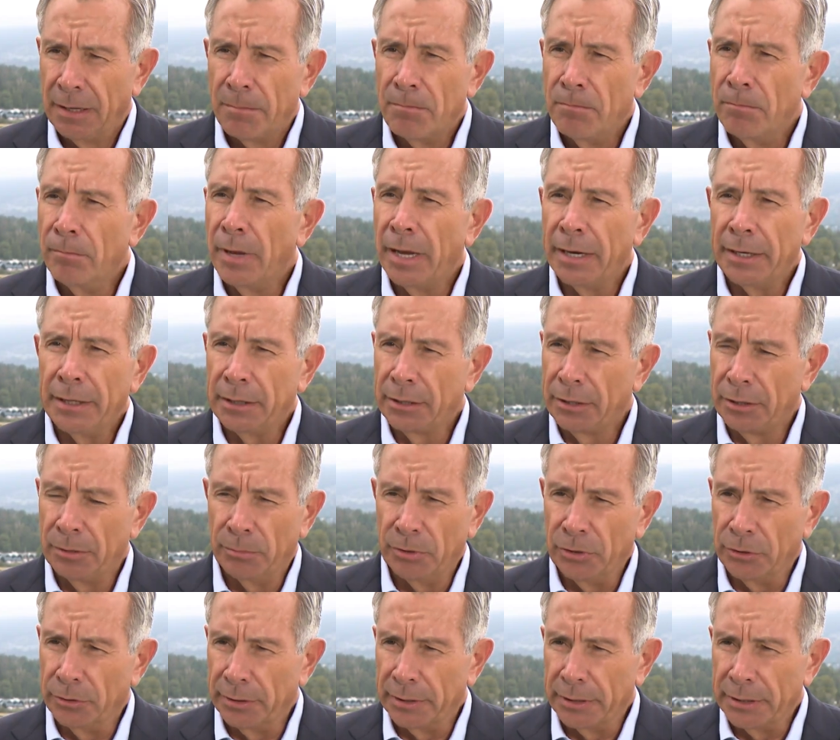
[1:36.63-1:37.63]
many
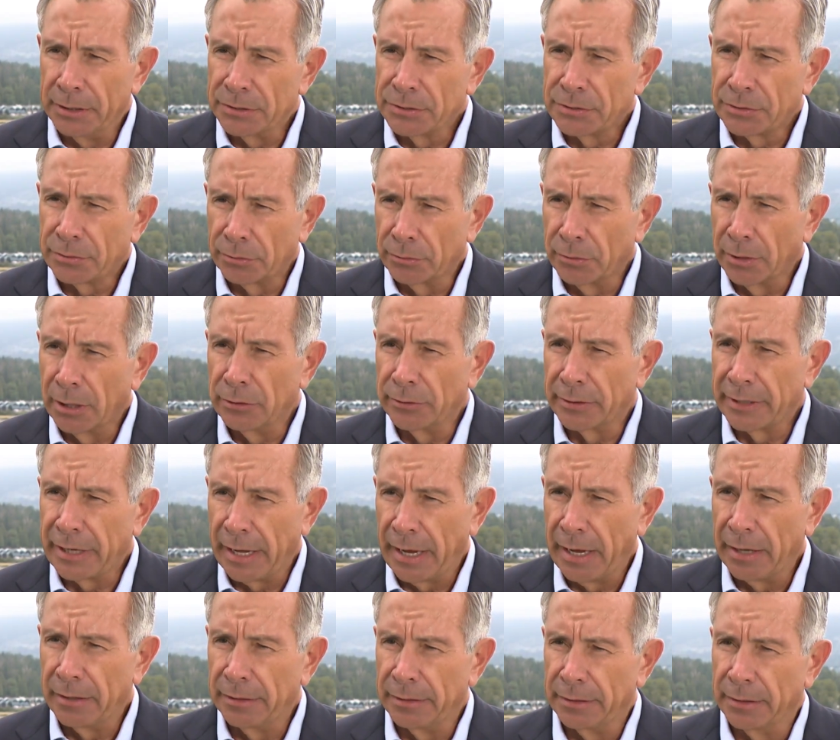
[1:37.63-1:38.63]
communities throughout
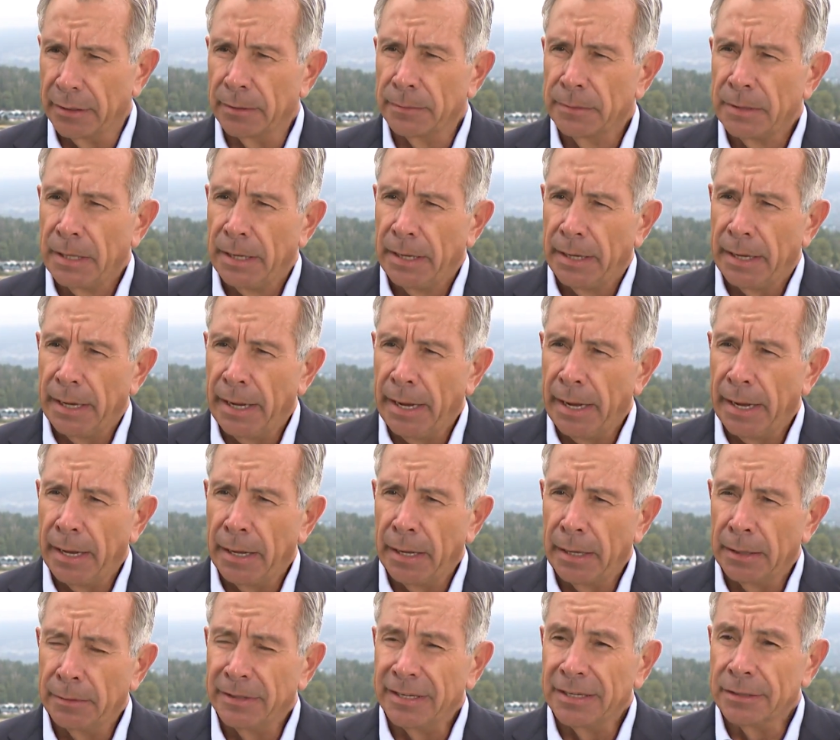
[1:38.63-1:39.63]
Canada,
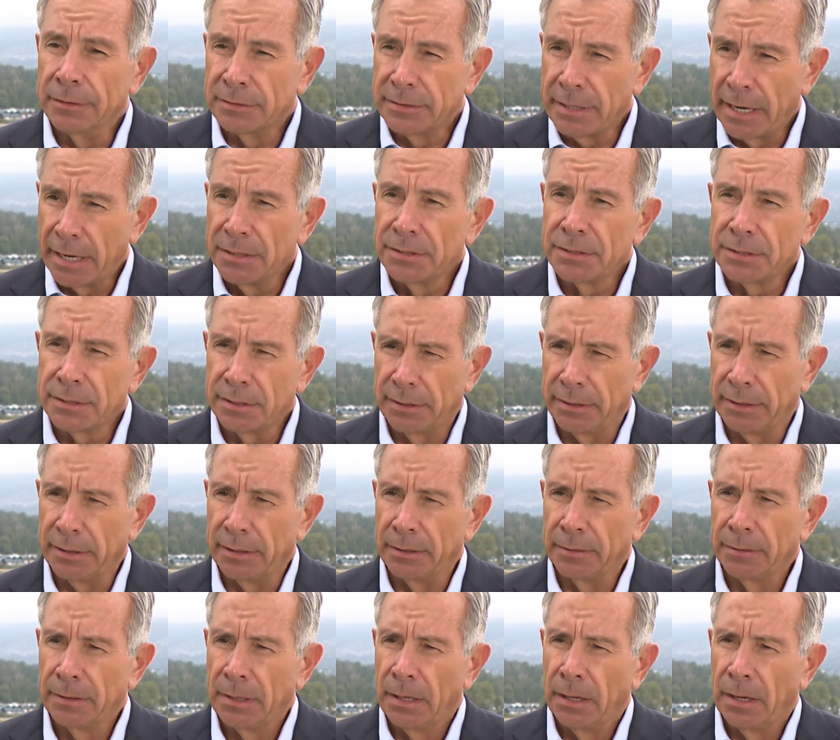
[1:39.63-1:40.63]
and the intensity
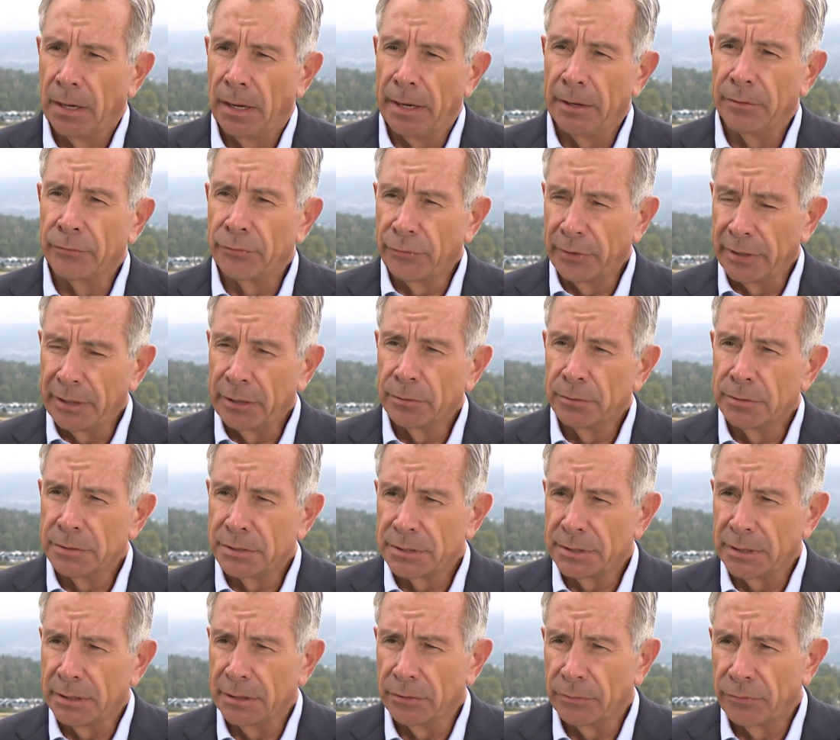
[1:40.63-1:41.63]
and
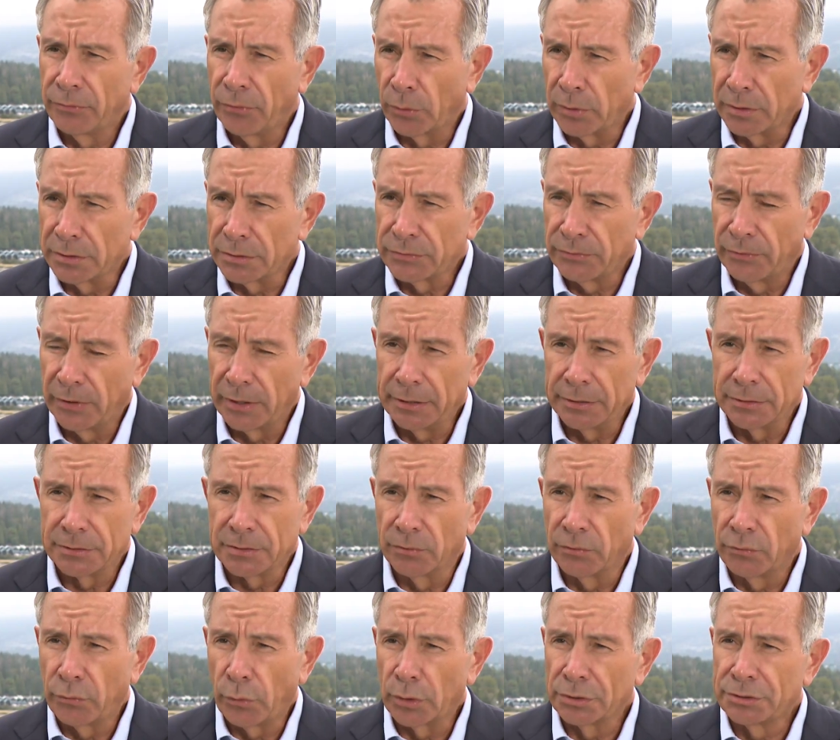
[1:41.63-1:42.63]
frequency of forest fires,
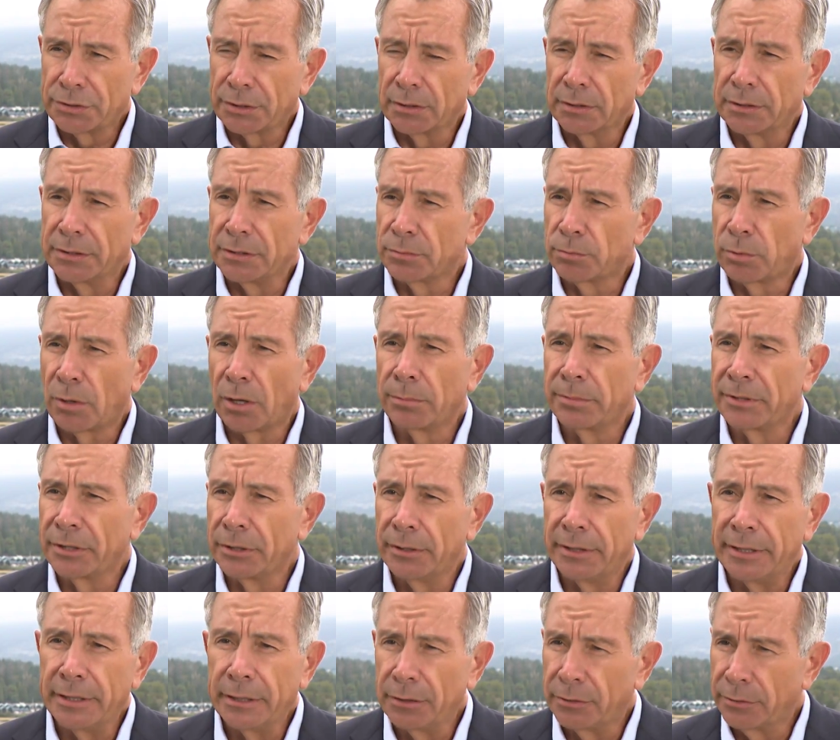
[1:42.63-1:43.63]
unfortunately, is probably
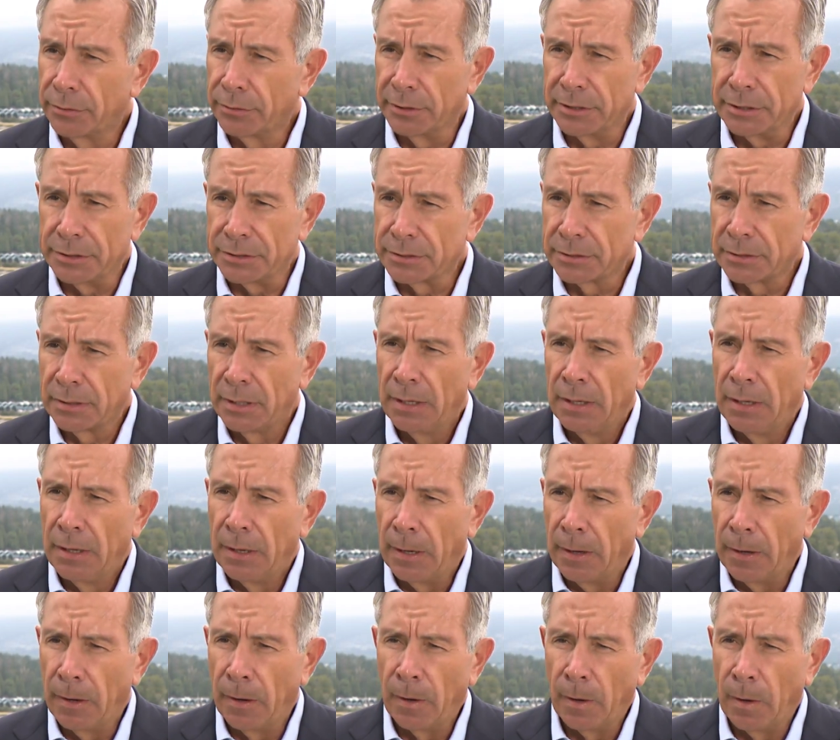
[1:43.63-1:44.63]
going to increase
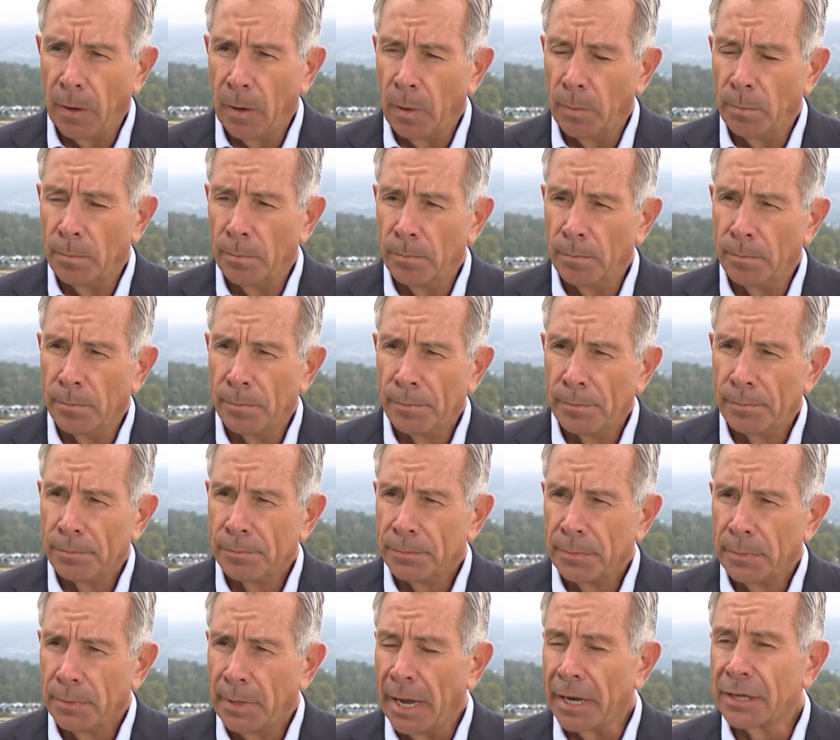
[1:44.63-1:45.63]
um,
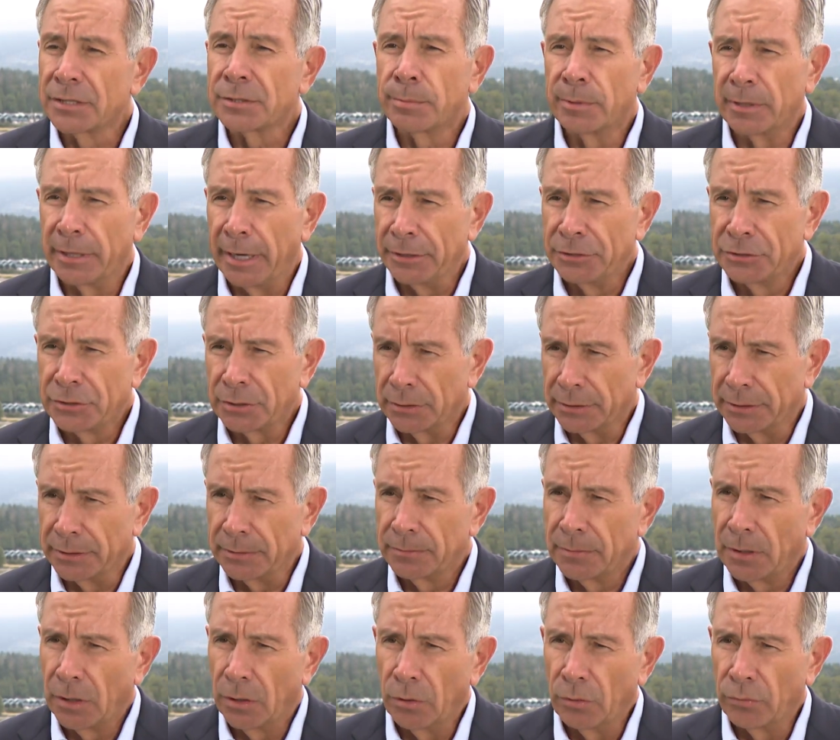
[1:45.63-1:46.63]
exponentially
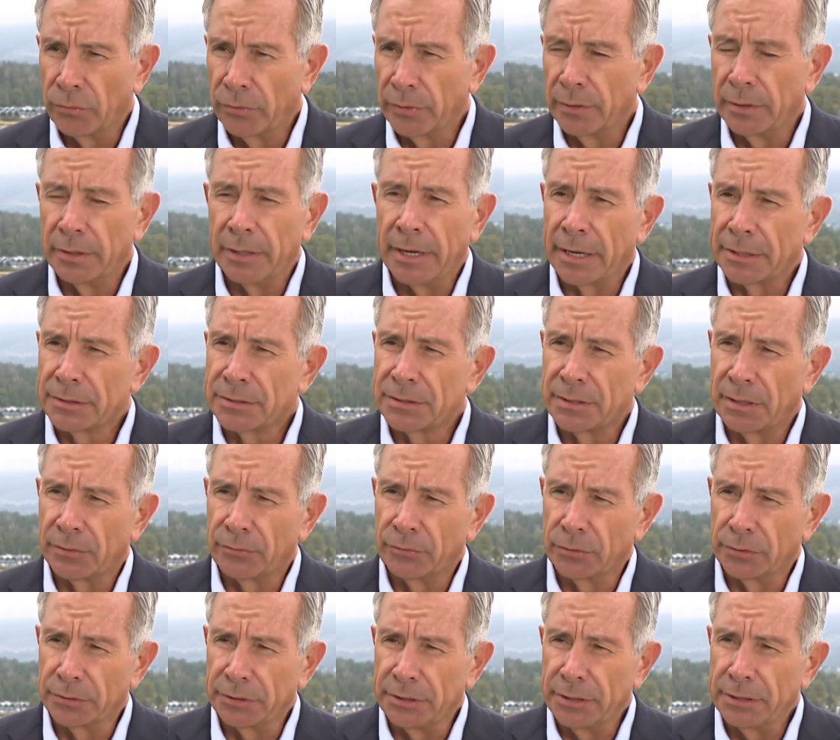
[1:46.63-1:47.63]
over the next
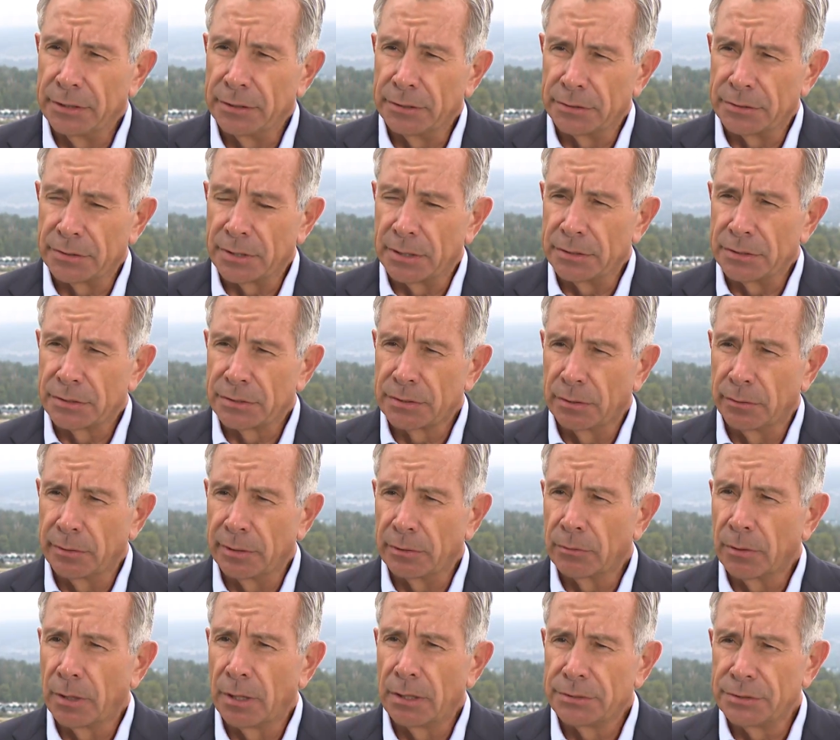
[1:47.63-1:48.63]
several years. And so
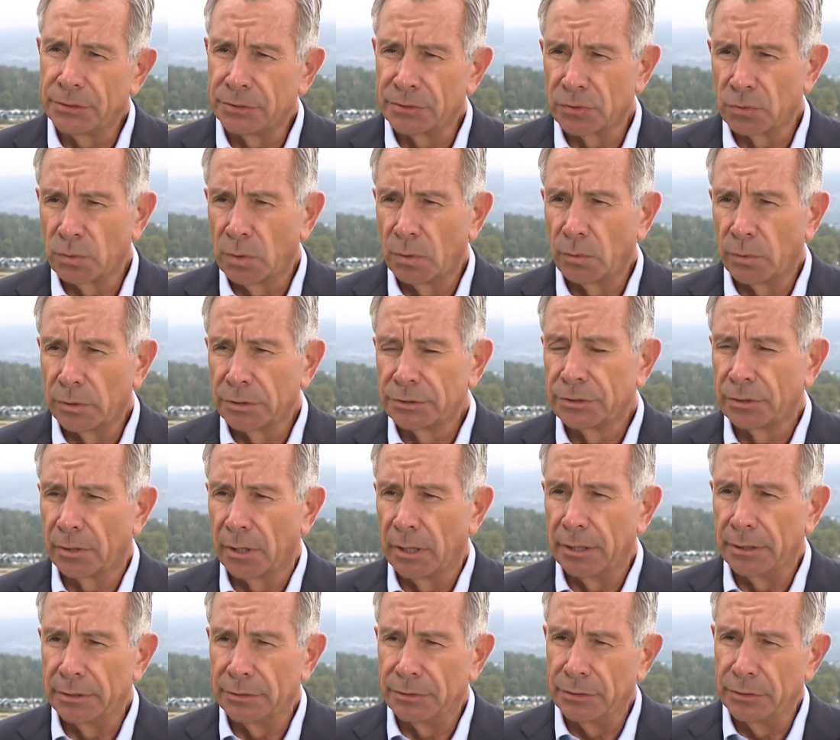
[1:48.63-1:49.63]
at Rogers, what we're
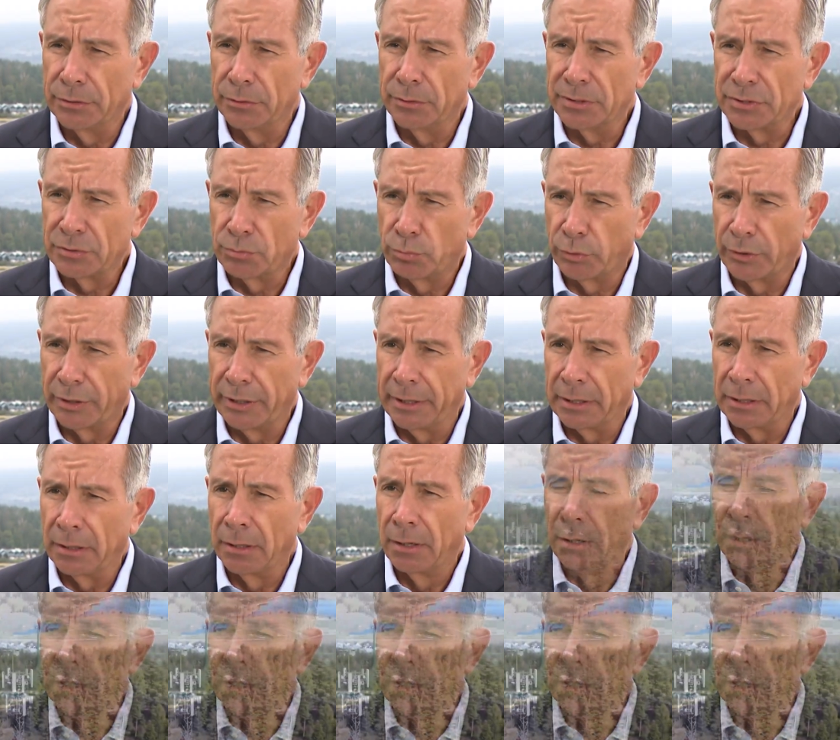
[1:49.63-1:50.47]
trying to do is bring